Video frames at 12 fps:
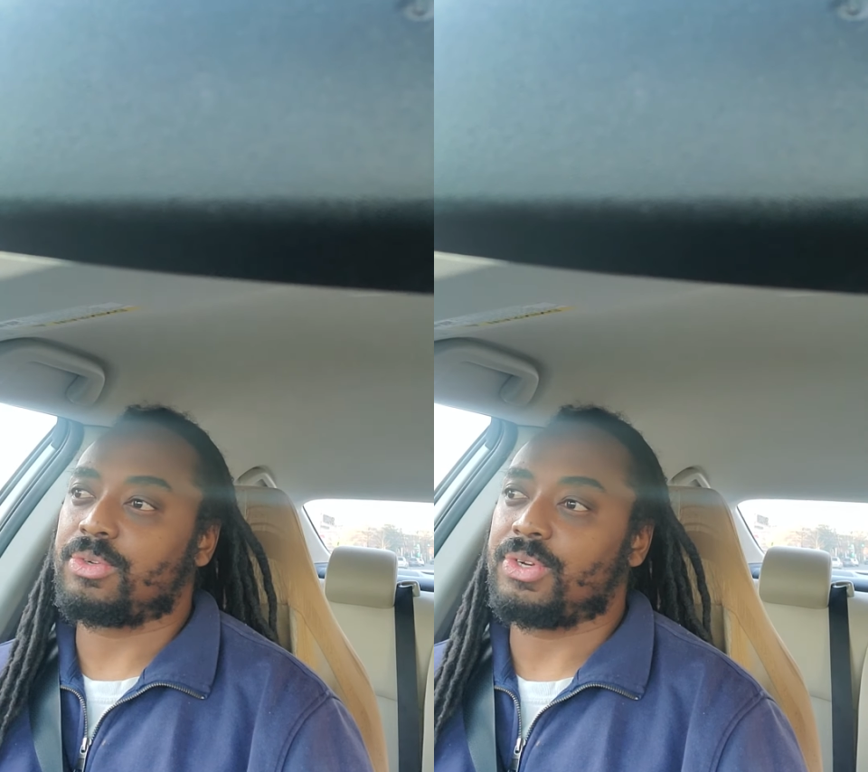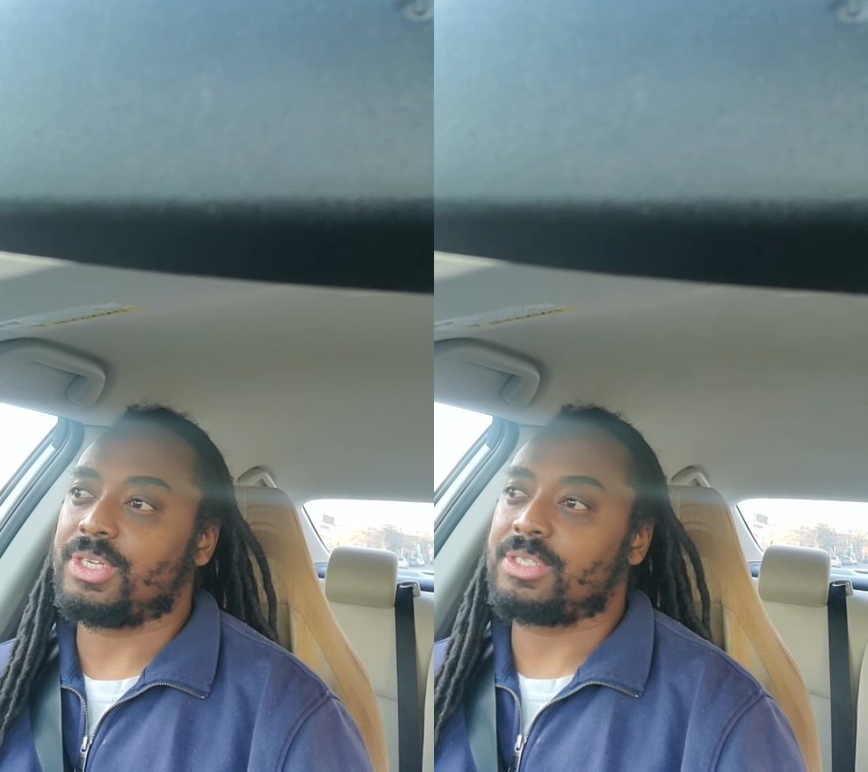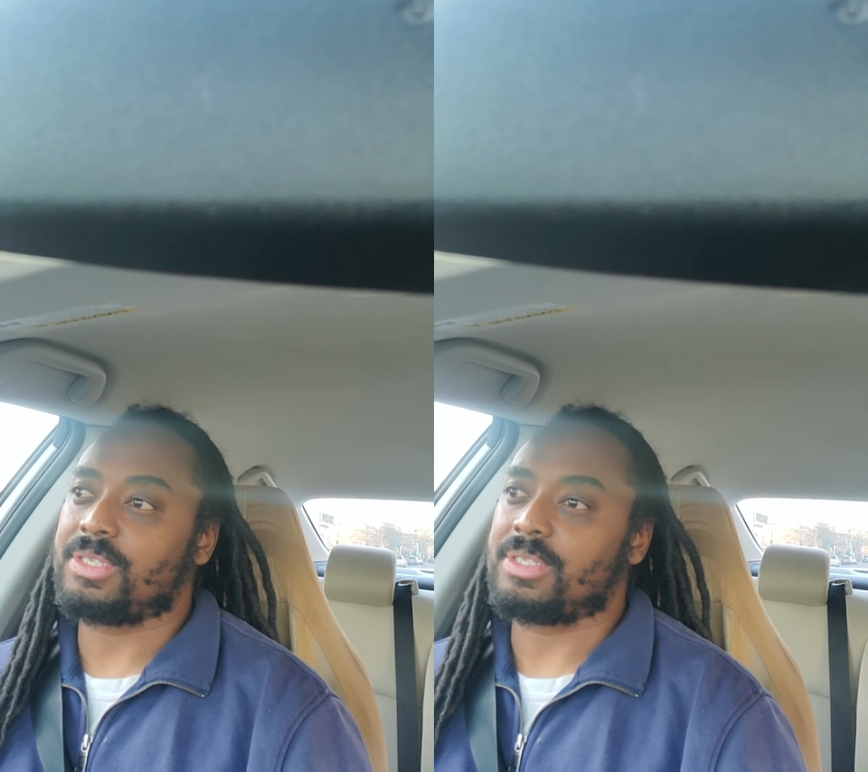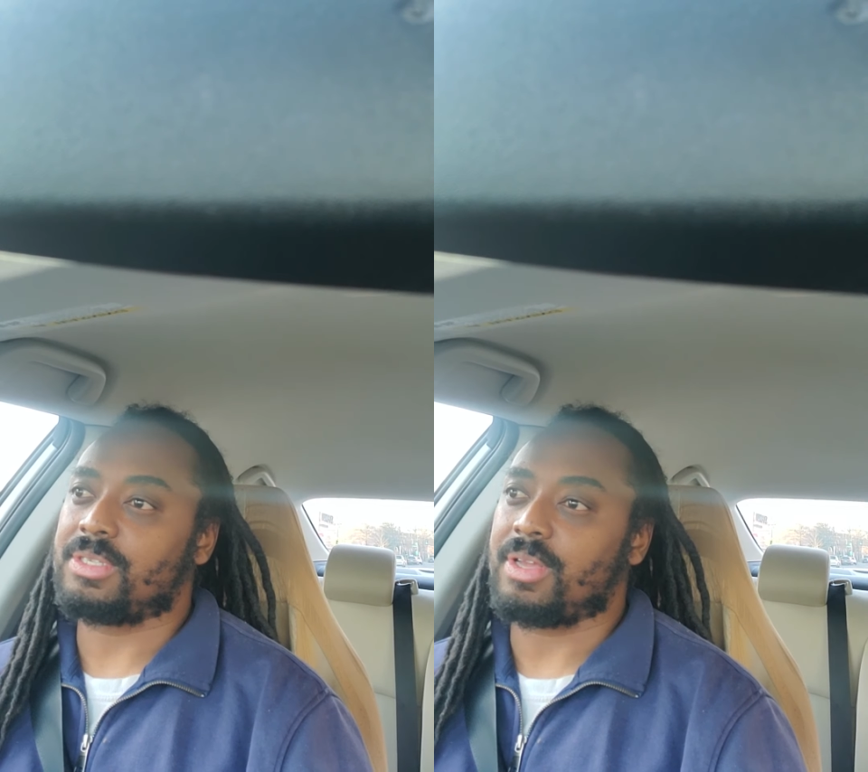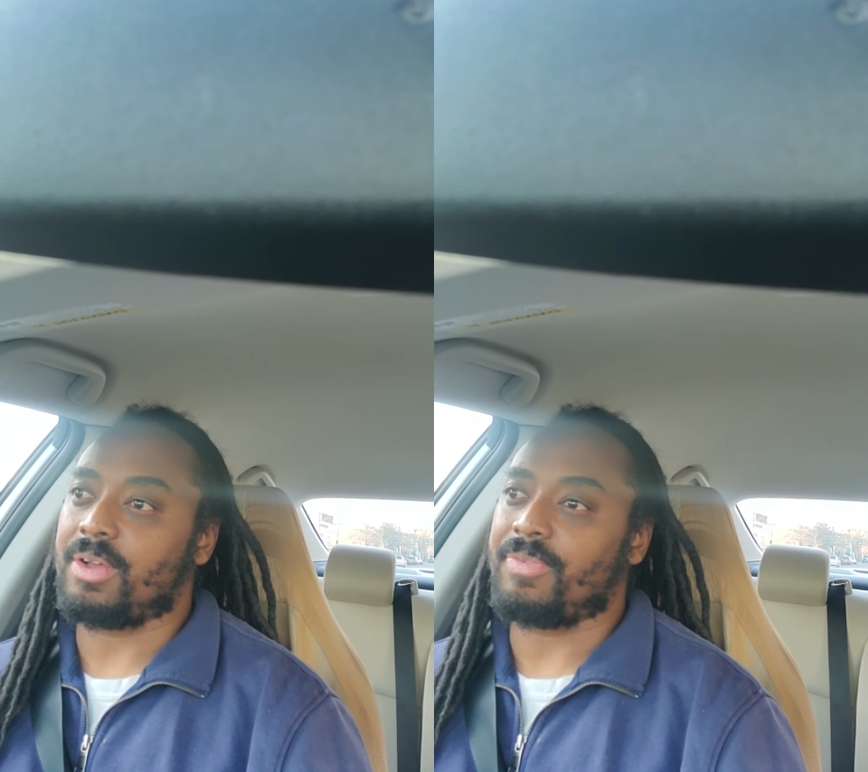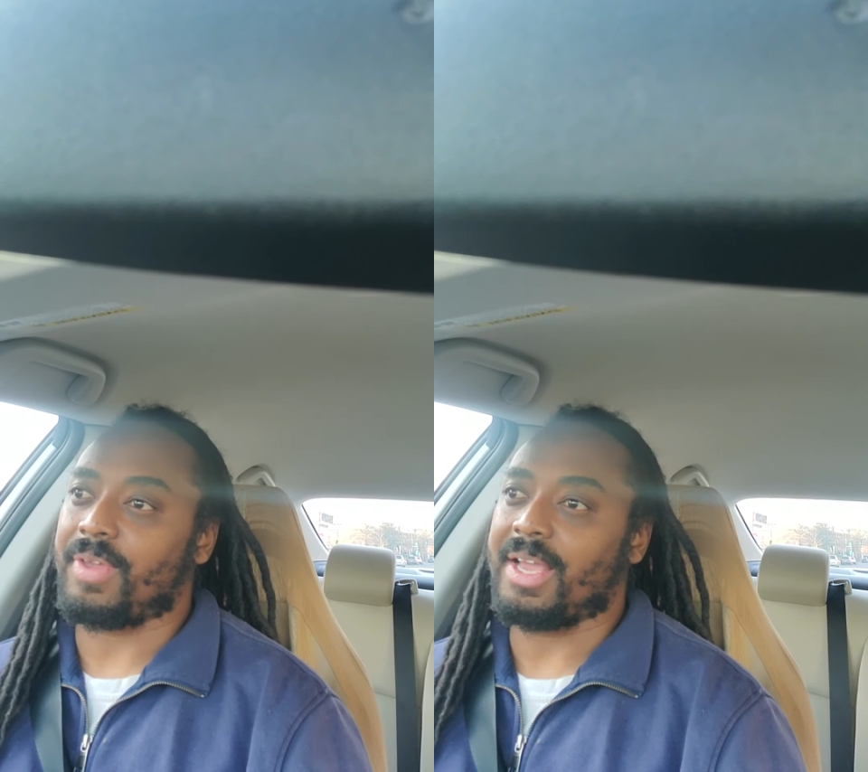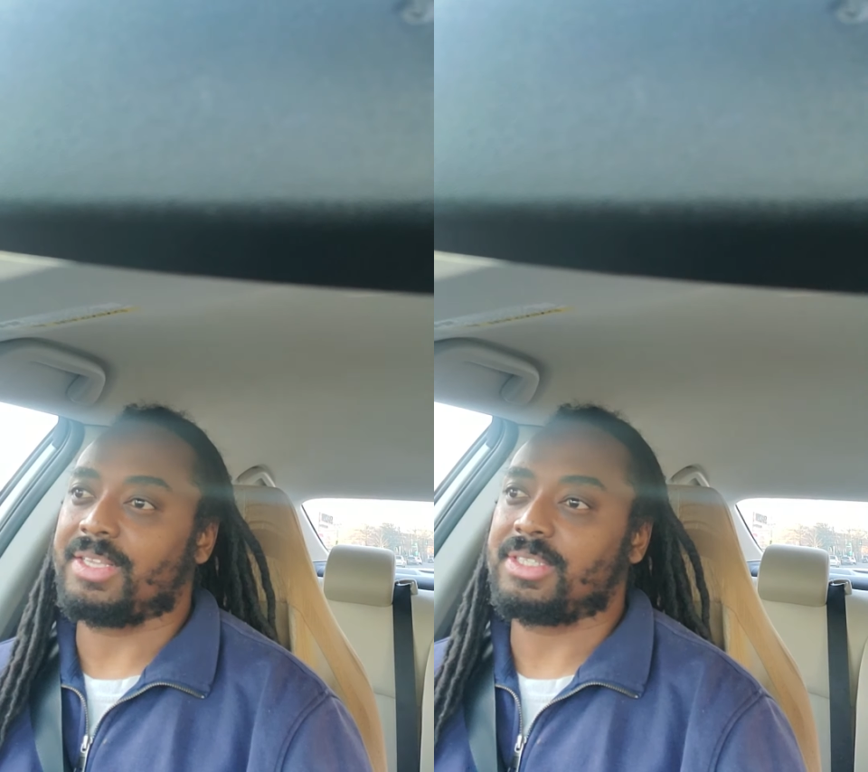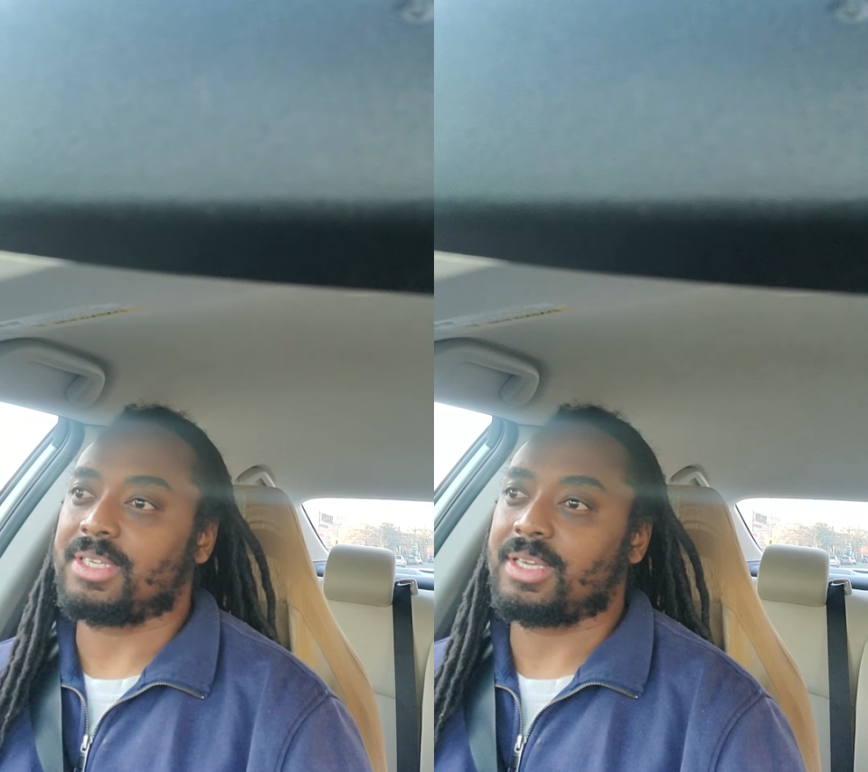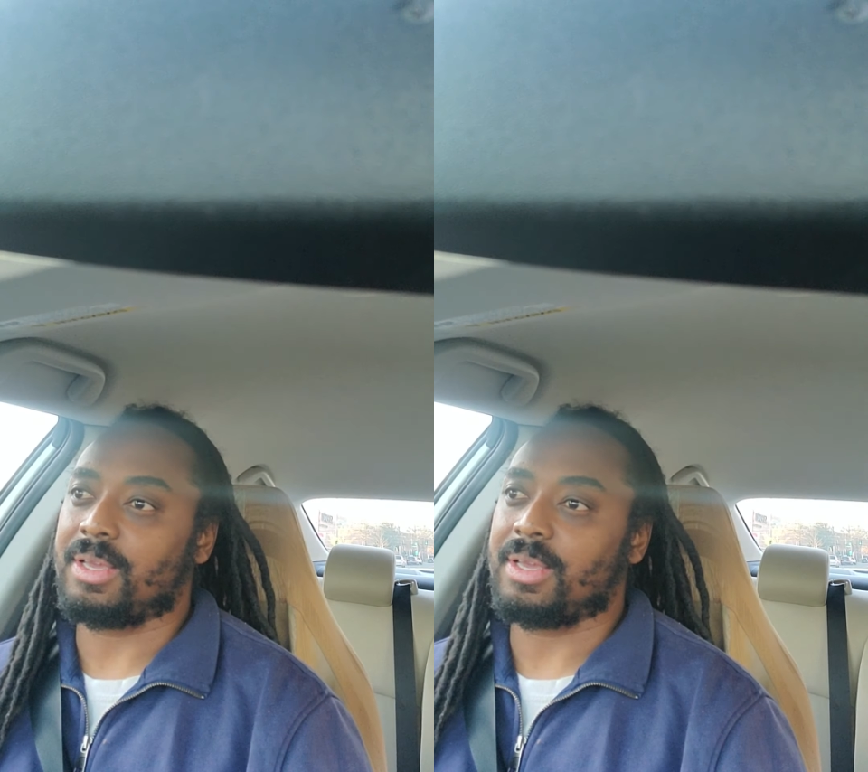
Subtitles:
traditions of ancient